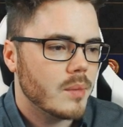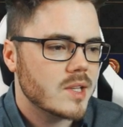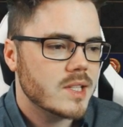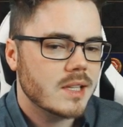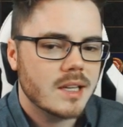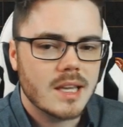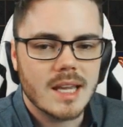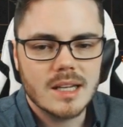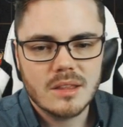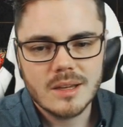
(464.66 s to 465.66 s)
basically
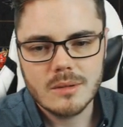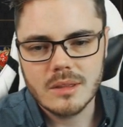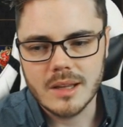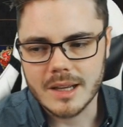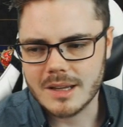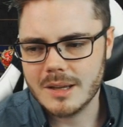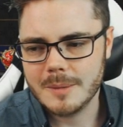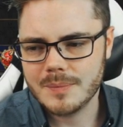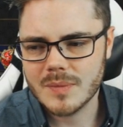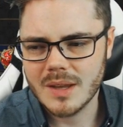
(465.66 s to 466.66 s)
anything with like
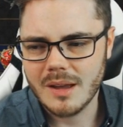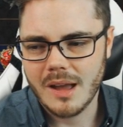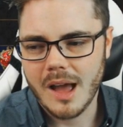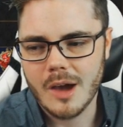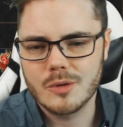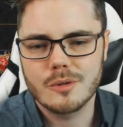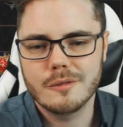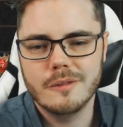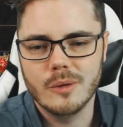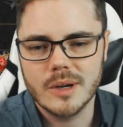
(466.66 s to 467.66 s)

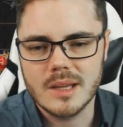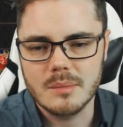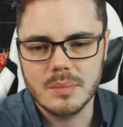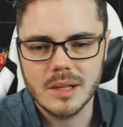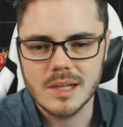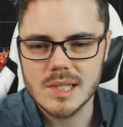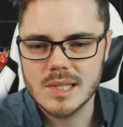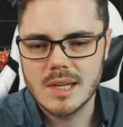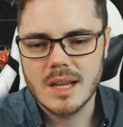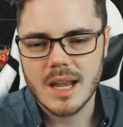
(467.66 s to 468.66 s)
140
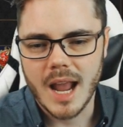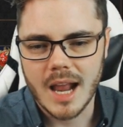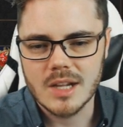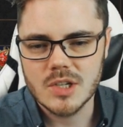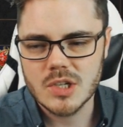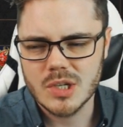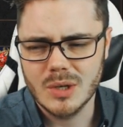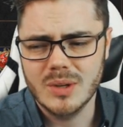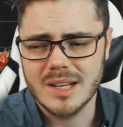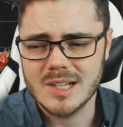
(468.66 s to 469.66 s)
plus energy
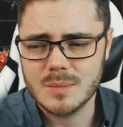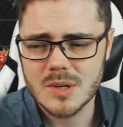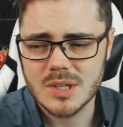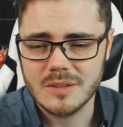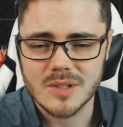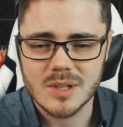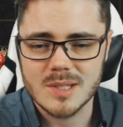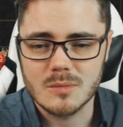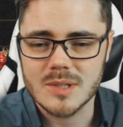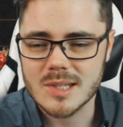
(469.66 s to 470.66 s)
shield, and especially if it's
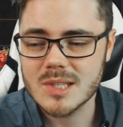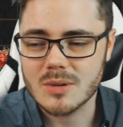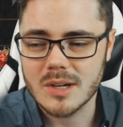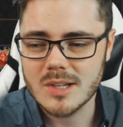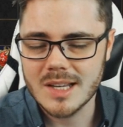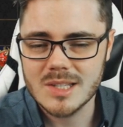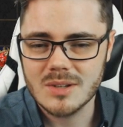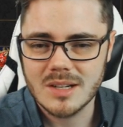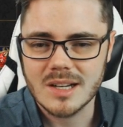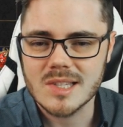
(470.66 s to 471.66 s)
got some resist or an int
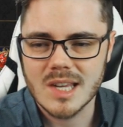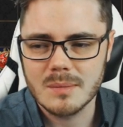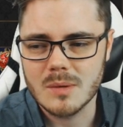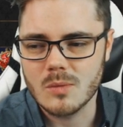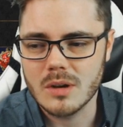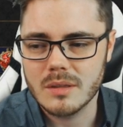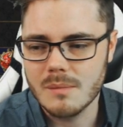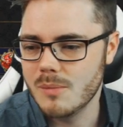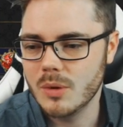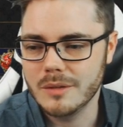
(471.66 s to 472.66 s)
on it, is going to be
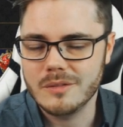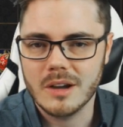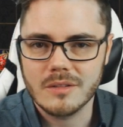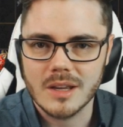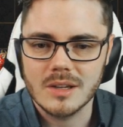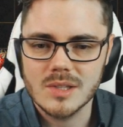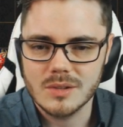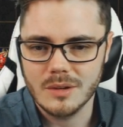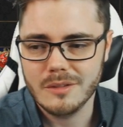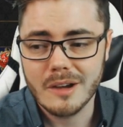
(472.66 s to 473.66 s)
worth more than 5 chaos.
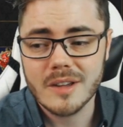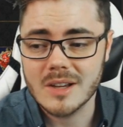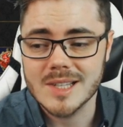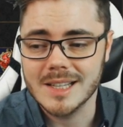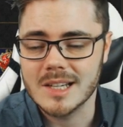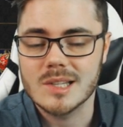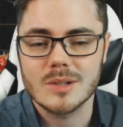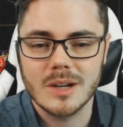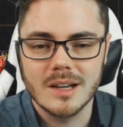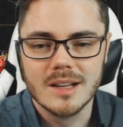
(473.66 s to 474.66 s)
5 chaos at
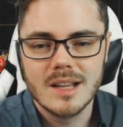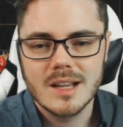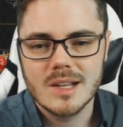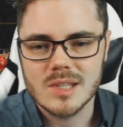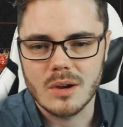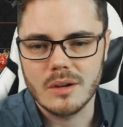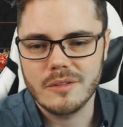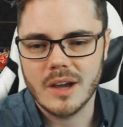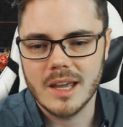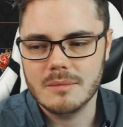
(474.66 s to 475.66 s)
least, right? So
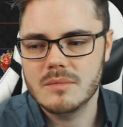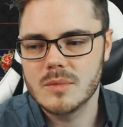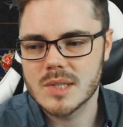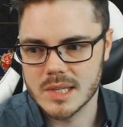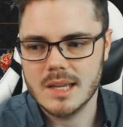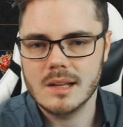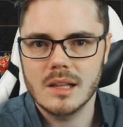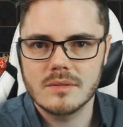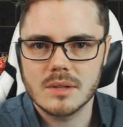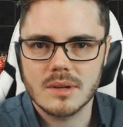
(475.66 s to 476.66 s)
if I was seeing
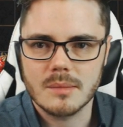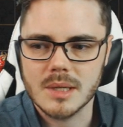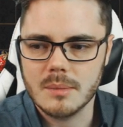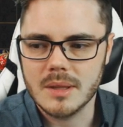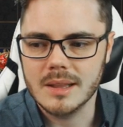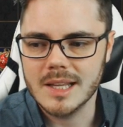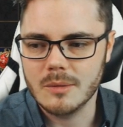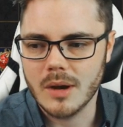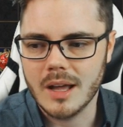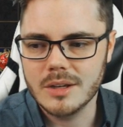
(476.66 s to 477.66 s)
gloves that were coming up that
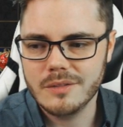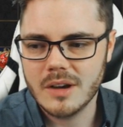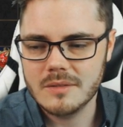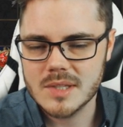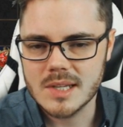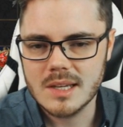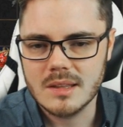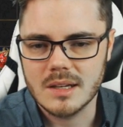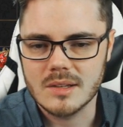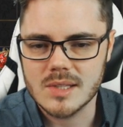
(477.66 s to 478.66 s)
were under 5C,
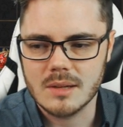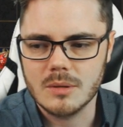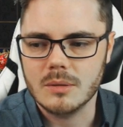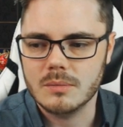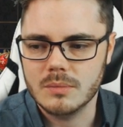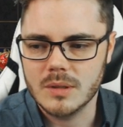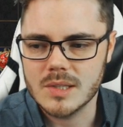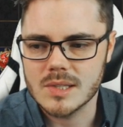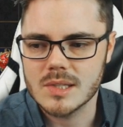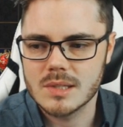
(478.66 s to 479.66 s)
then I was like, well,
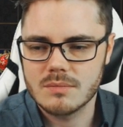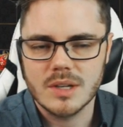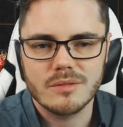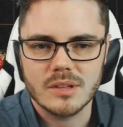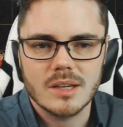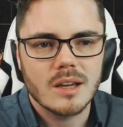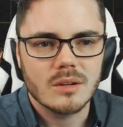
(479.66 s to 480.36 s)
this is definitely